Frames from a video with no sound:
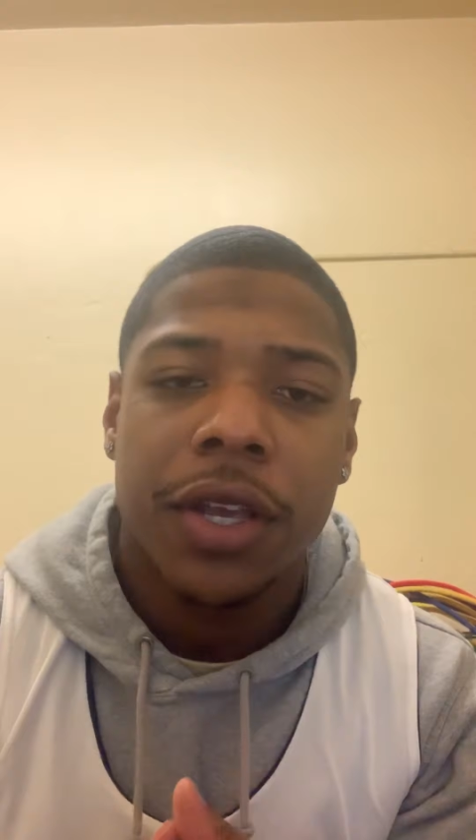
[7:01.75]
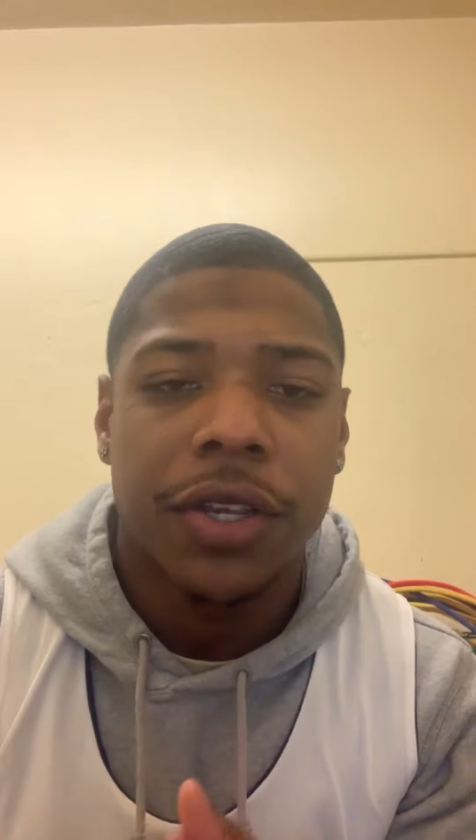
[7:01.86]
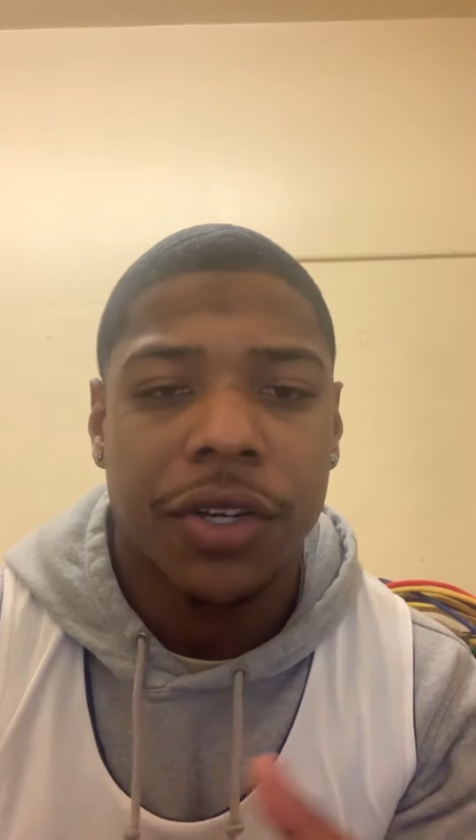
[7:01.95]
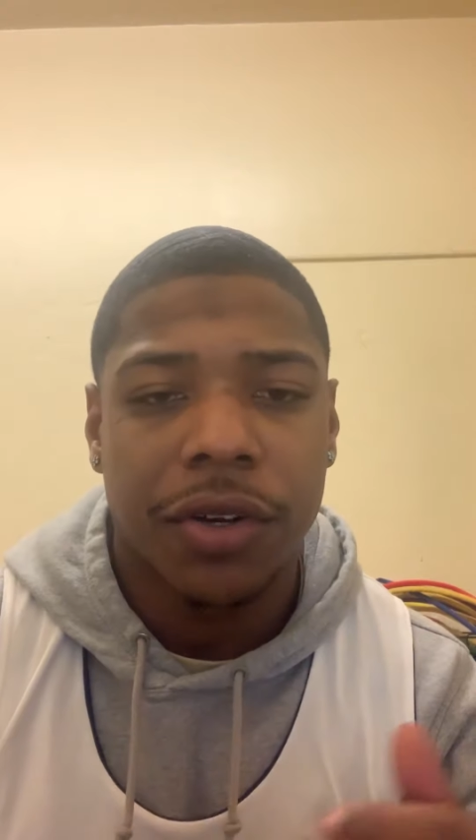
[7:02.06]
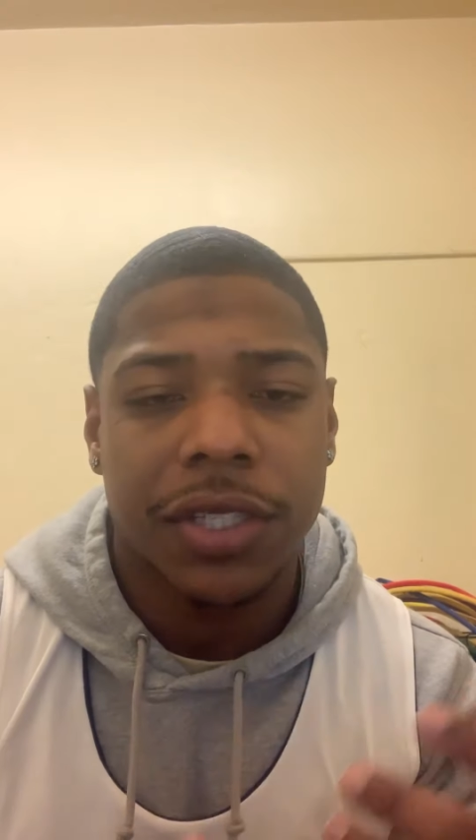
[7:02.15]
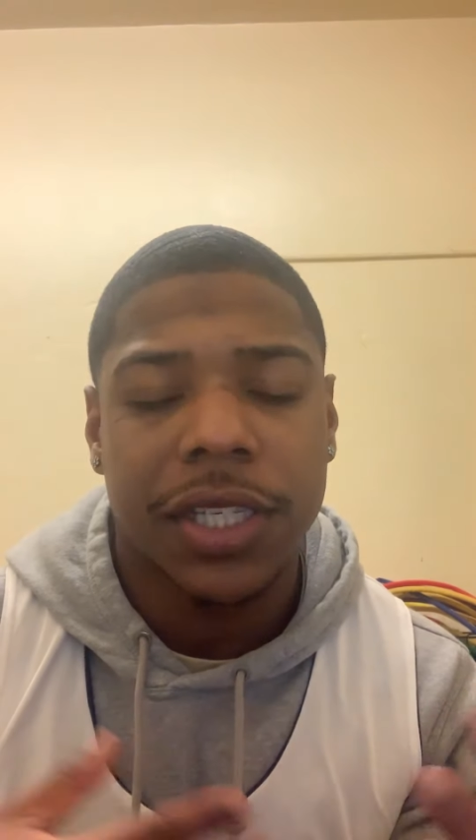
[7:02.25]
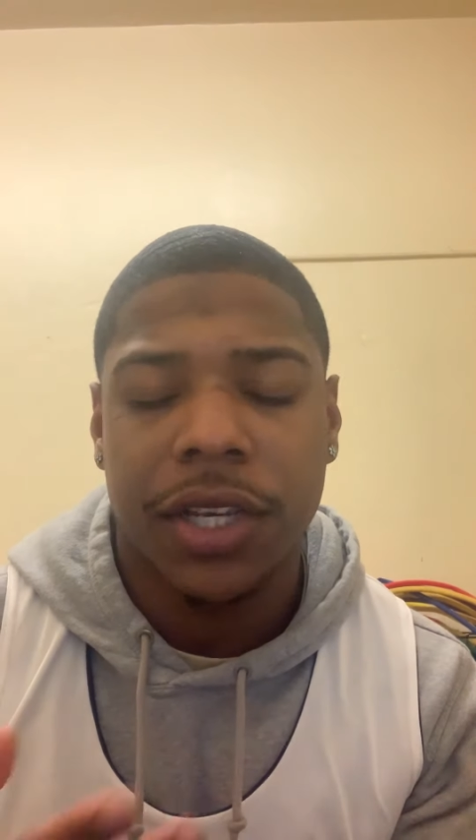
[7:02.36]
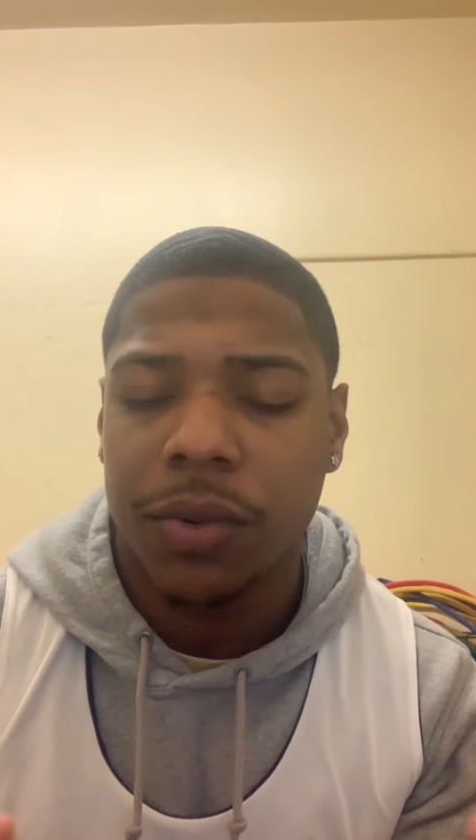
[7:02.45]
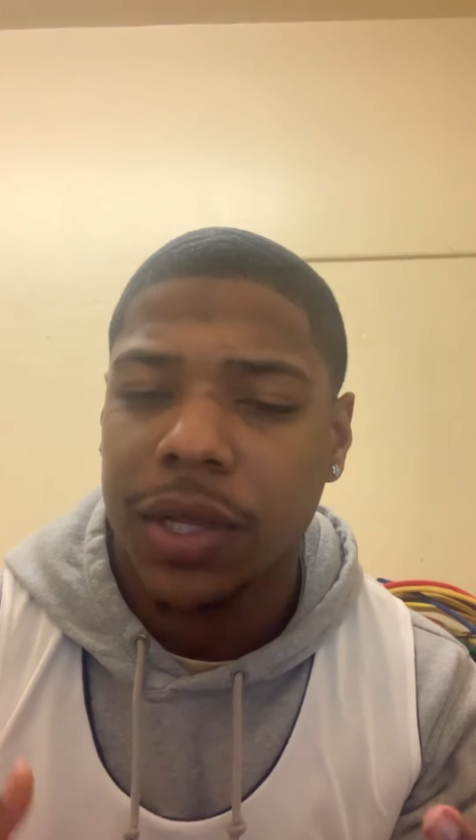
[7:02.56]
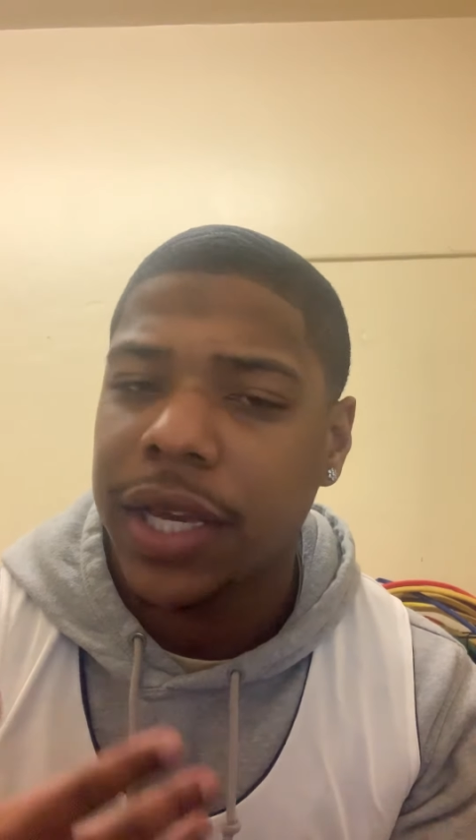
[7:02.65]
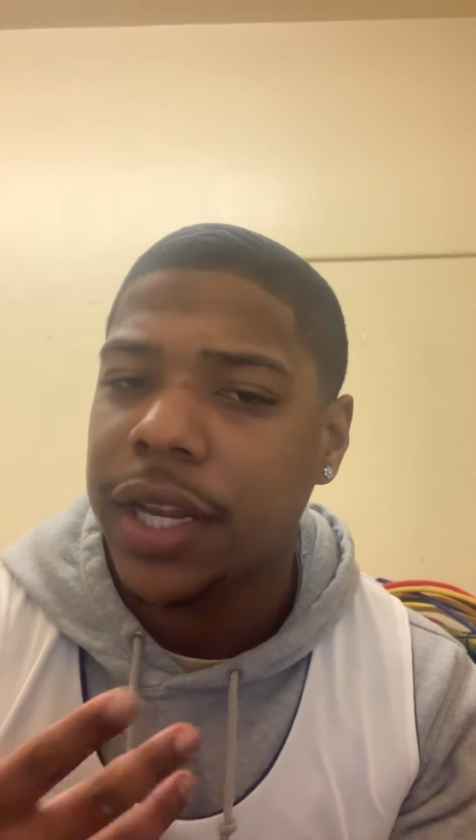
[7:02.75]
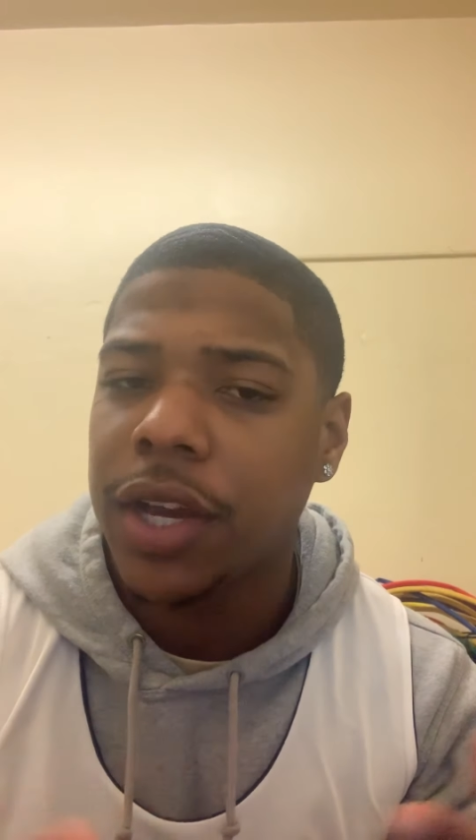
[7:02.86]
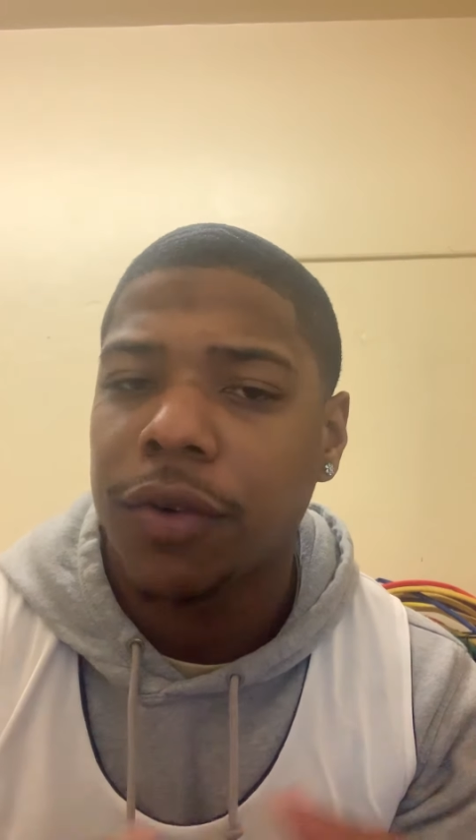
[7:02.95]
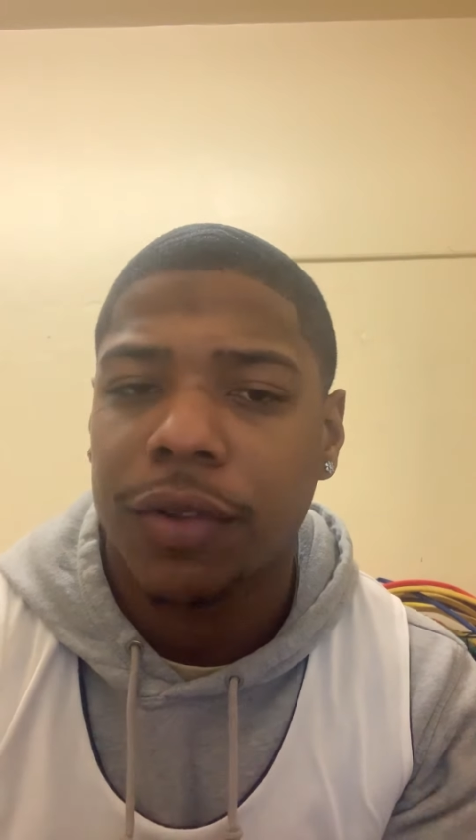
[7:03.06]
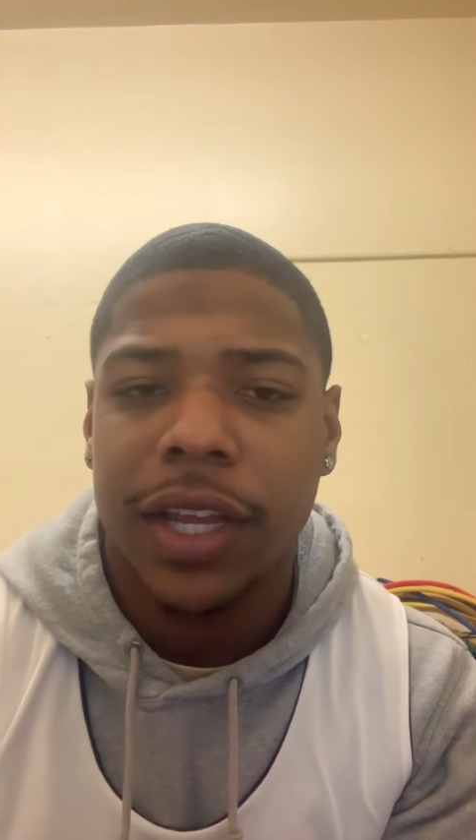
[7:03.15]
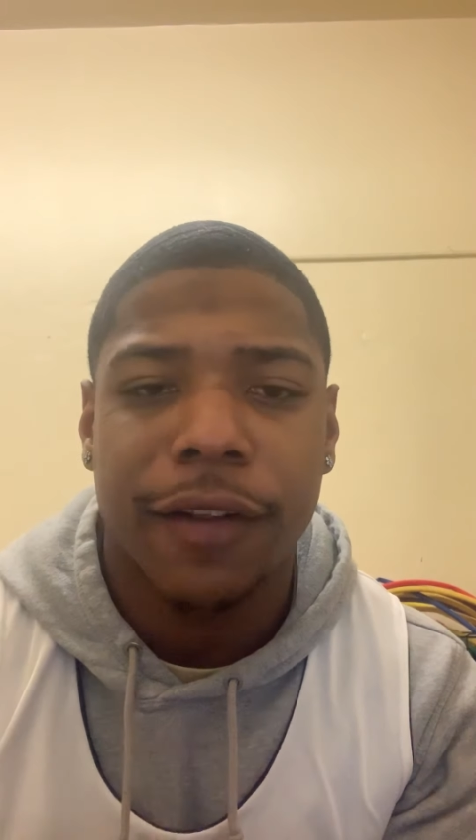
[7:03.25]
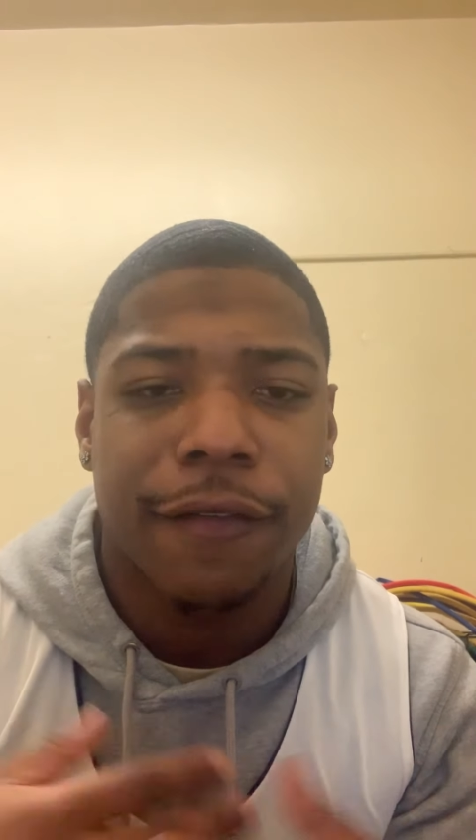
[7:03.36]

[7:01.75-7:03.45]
the skill related, health related,